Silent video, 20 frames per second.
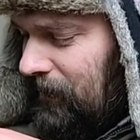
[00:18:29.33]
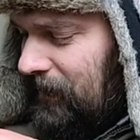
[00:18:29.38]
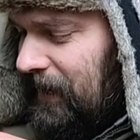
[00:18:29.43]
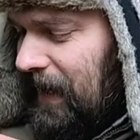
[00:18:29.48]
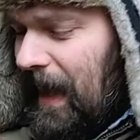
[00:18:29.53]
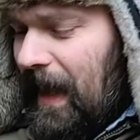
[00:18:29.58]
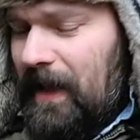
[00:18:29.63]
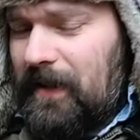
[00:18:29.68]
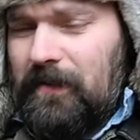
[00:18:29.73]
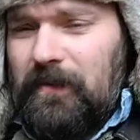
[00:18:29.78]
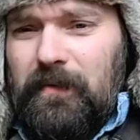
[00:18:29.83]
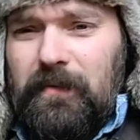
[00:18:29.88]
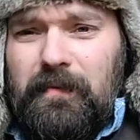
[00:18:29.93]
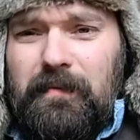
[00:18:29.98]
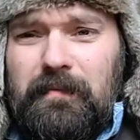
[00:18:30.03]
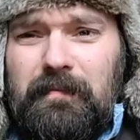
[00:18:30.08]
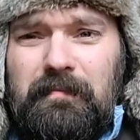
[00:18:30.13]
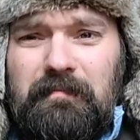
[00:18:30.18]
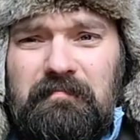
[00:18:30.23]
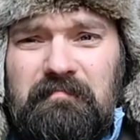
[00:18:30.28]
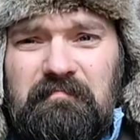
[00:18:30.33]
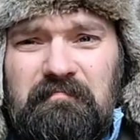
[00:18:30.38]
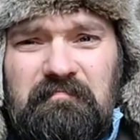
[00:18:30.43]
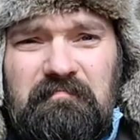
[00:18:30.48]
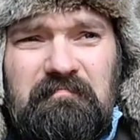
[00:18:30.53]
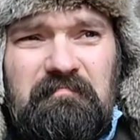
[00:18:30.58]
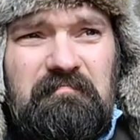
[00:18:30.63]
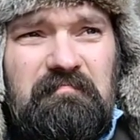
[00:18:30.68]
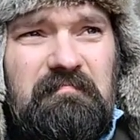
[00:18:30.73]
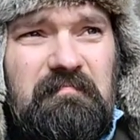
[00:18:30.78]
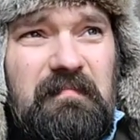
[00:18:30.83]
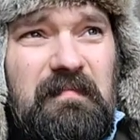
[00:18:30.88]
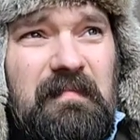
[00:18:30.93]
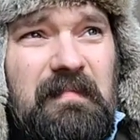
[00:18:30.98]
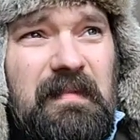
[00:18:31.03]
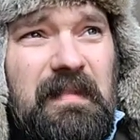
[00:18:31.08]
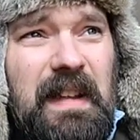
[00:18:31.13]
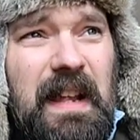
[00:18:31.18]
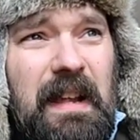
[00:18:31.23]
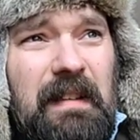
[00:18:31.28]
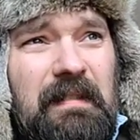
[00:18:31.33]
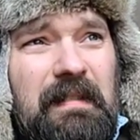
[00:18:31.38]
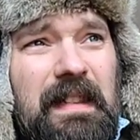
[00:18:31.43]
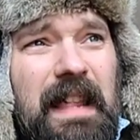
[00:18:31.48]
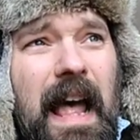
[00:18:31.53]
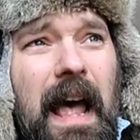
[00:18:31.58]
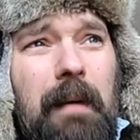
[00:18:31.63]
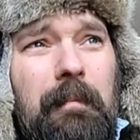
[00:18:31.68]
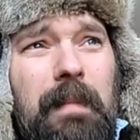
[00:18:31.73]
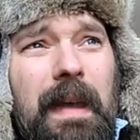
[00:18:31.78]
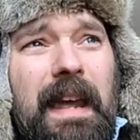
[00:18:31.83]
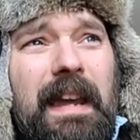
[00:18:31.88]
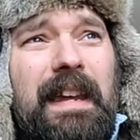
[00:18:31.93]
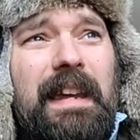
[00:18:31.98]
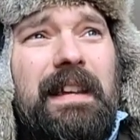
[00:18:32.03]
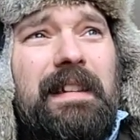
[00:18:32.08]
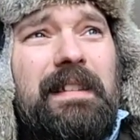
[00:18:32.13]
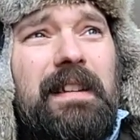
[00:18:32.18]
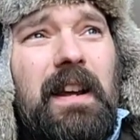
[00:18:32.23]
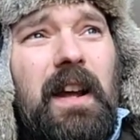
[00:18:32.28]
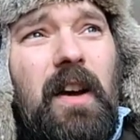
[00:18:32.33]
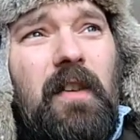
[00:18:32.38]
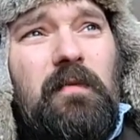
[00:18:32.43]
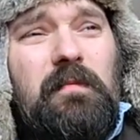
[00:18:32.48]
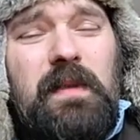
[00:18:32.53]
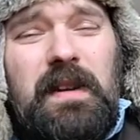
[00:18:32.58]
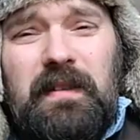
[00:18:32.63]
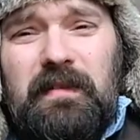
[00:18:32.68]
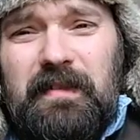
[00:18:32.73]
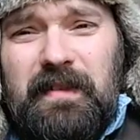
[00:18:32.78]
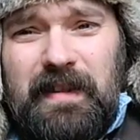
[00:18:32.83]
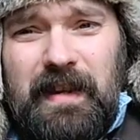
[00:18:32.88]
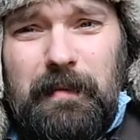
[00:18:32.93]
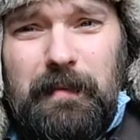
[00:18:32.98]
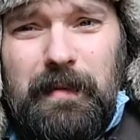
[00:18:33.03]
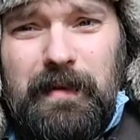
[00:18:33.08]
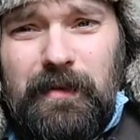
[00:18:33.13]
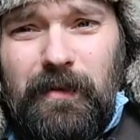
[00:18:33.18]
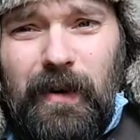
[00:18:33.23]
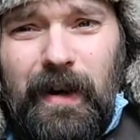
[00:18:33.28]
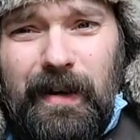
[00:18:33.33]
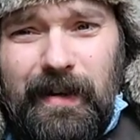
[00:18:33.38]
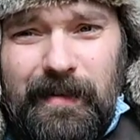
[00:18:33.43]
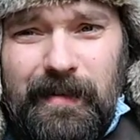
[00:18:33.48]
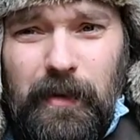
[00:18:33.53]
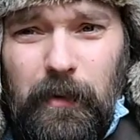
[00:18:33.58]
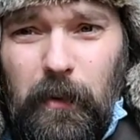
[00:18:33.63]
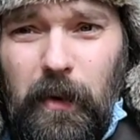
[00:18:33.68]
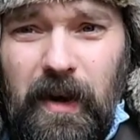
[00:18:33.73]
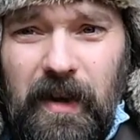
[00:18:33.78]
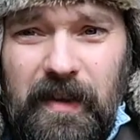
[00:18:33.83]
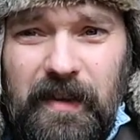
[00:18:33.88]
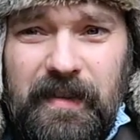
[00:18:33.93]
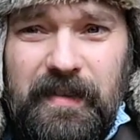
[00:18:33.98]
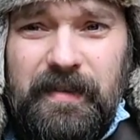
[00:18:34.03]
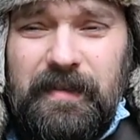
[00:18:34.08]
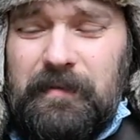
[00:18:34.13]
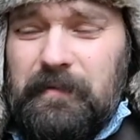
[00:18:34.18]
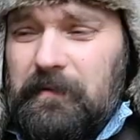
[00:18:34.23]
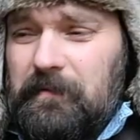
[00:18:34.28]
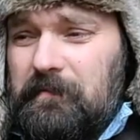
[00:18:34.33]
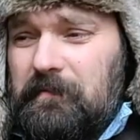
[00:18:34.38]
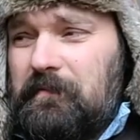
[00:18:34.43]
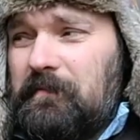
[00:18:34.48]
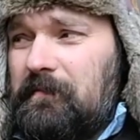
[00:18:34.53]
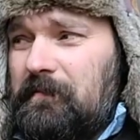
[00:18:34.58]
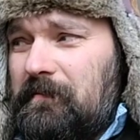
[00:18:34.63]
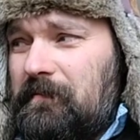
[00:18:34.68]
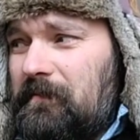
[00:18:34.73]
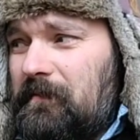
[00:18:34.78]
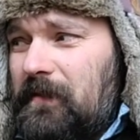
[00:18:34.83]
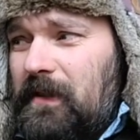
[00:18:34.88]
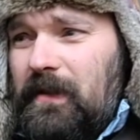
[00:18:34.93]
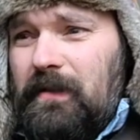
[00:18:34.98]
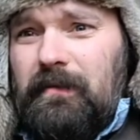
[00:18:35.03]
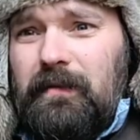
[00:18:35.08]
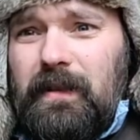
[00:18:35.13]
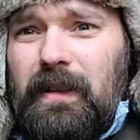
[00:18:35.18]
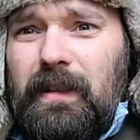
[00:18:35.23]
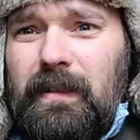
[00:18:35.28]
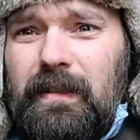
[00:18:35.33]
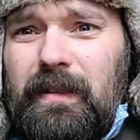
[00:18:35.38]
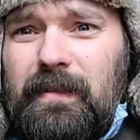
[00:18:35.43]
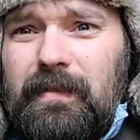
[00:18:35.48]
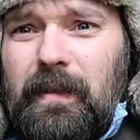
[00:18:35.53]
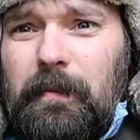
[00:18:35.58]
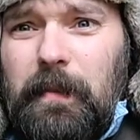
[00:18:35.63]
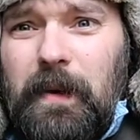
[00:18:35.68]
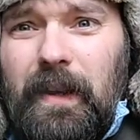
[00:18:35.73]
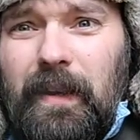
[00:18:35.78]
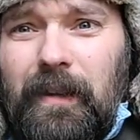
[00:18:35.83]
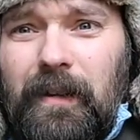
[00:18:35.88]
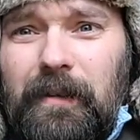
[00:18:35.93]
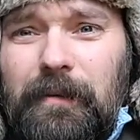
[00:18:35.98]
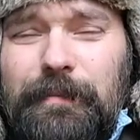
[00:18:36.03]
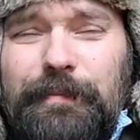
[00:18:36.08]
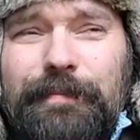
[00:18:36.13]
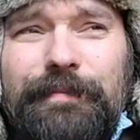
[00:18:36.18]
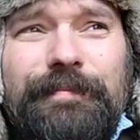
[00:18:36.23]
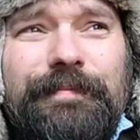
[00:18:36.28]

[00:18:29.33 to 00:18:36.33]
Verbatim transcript: not in, not making the government seem as great as it was, you'd disappear.